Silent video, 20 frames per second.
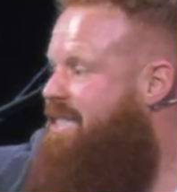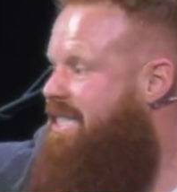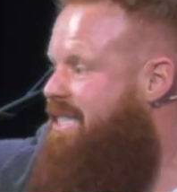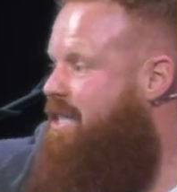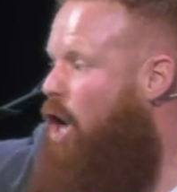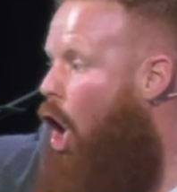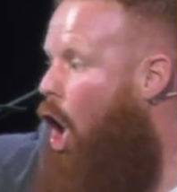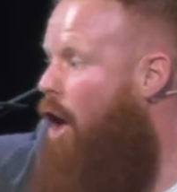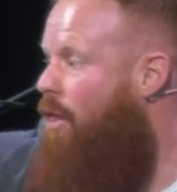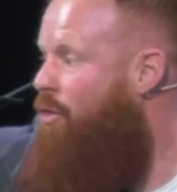
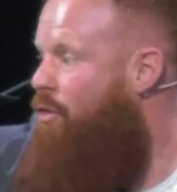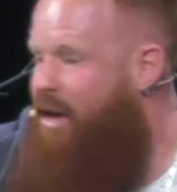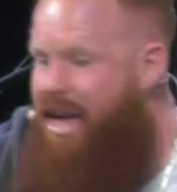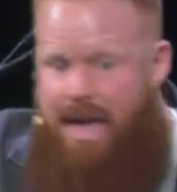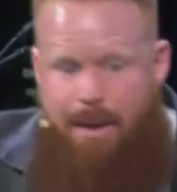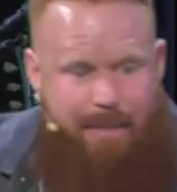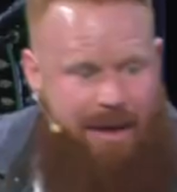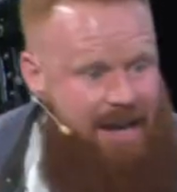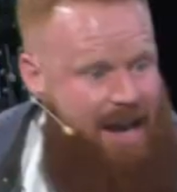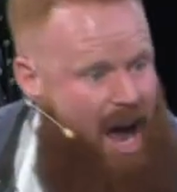on
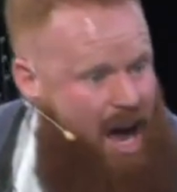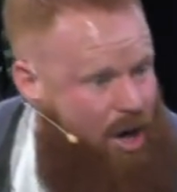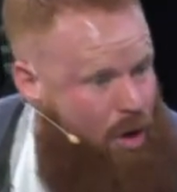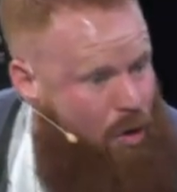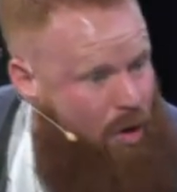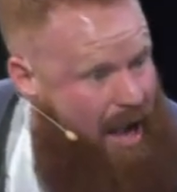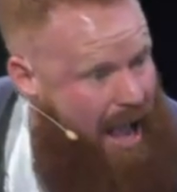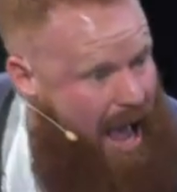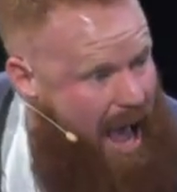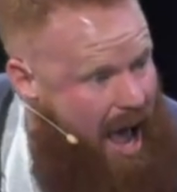them and not
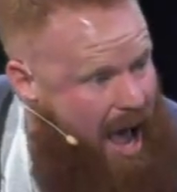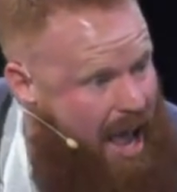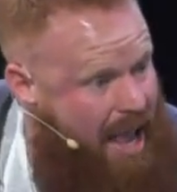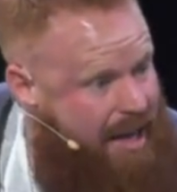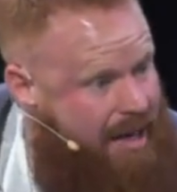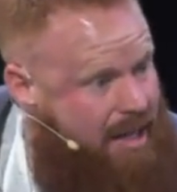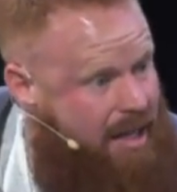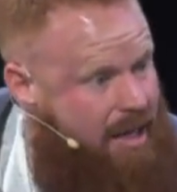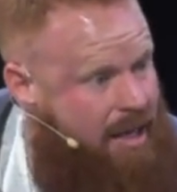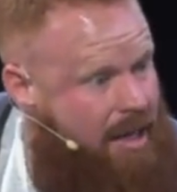on God.
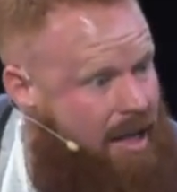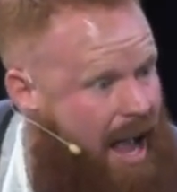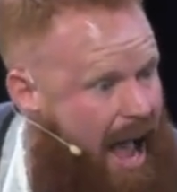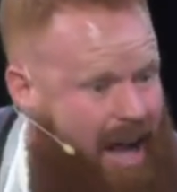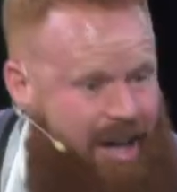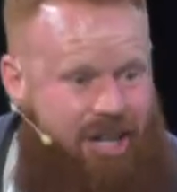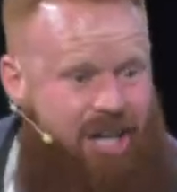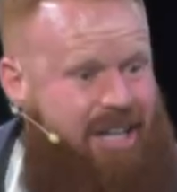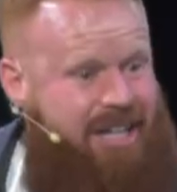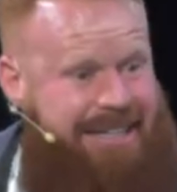I
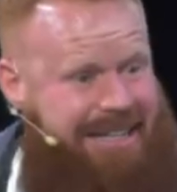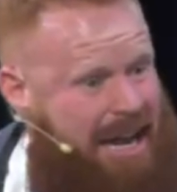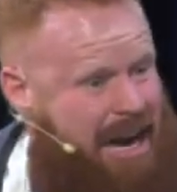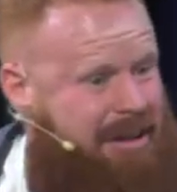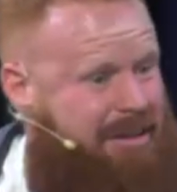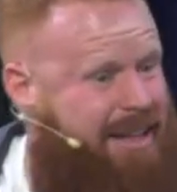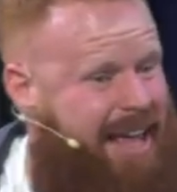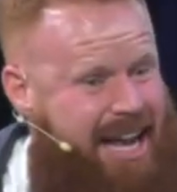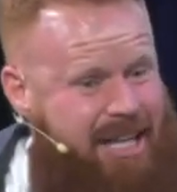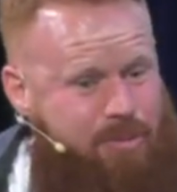couldn't care
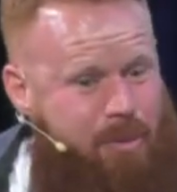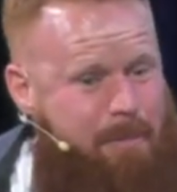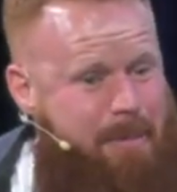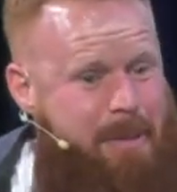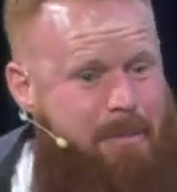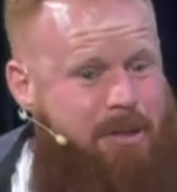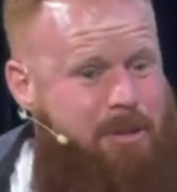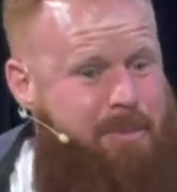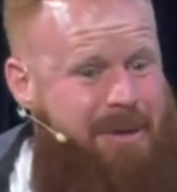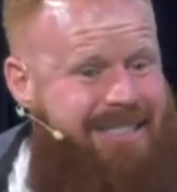less when
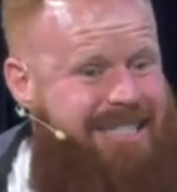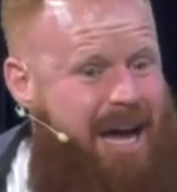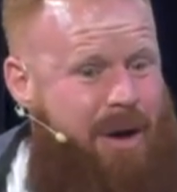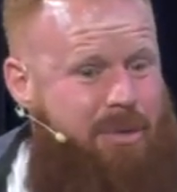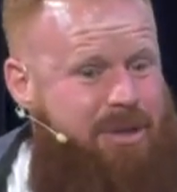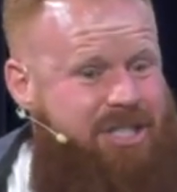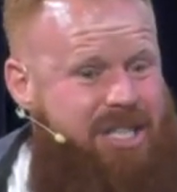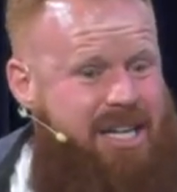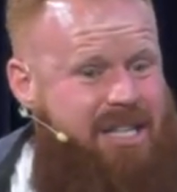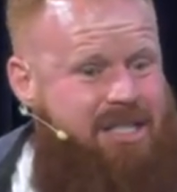people spend time
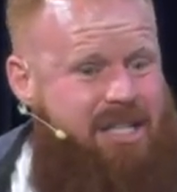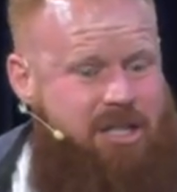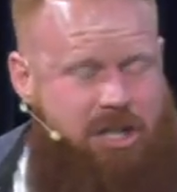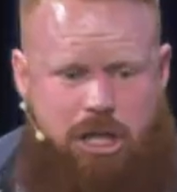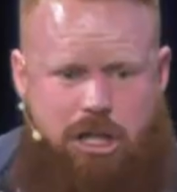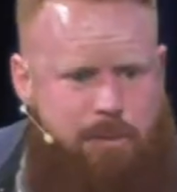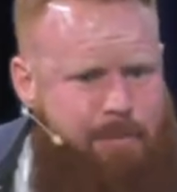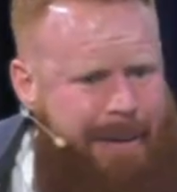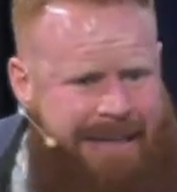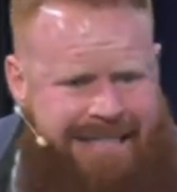with Jesus.
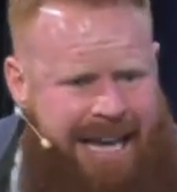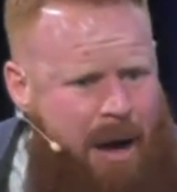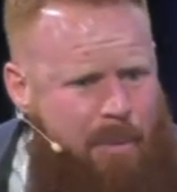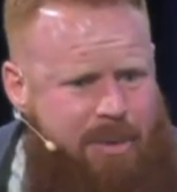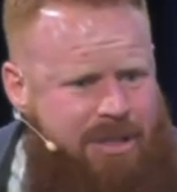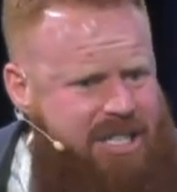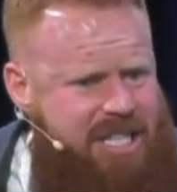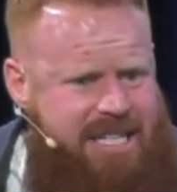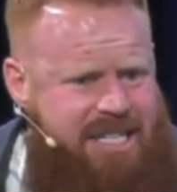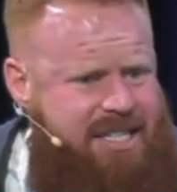Just spend time
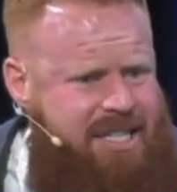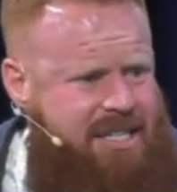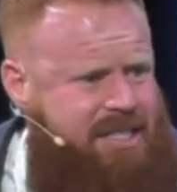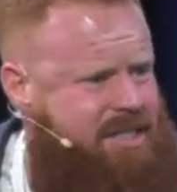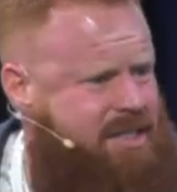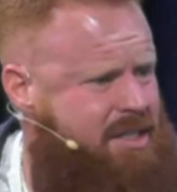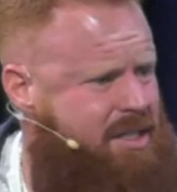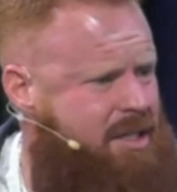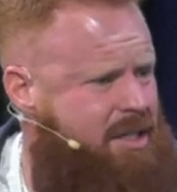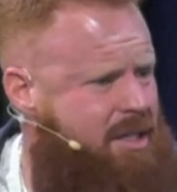with
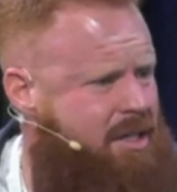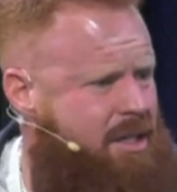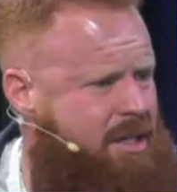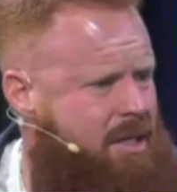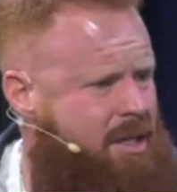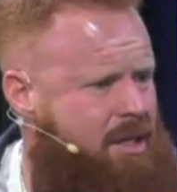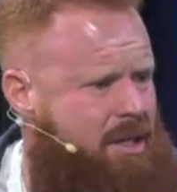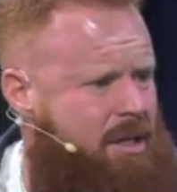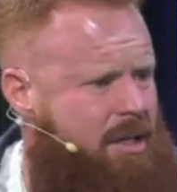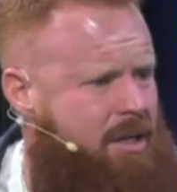Jesus.
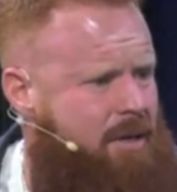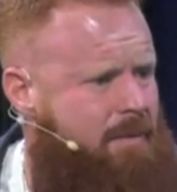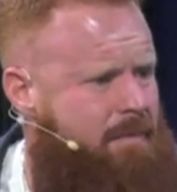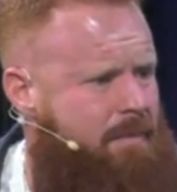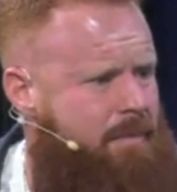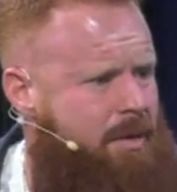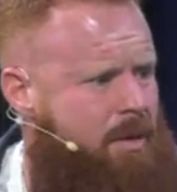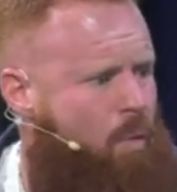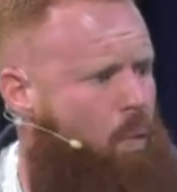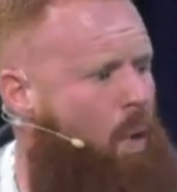
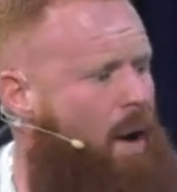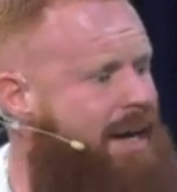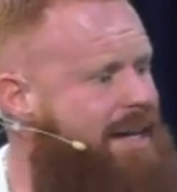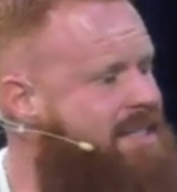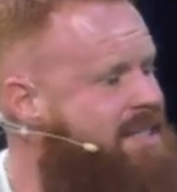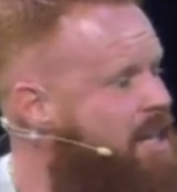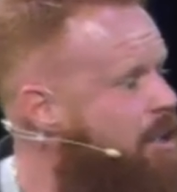What is it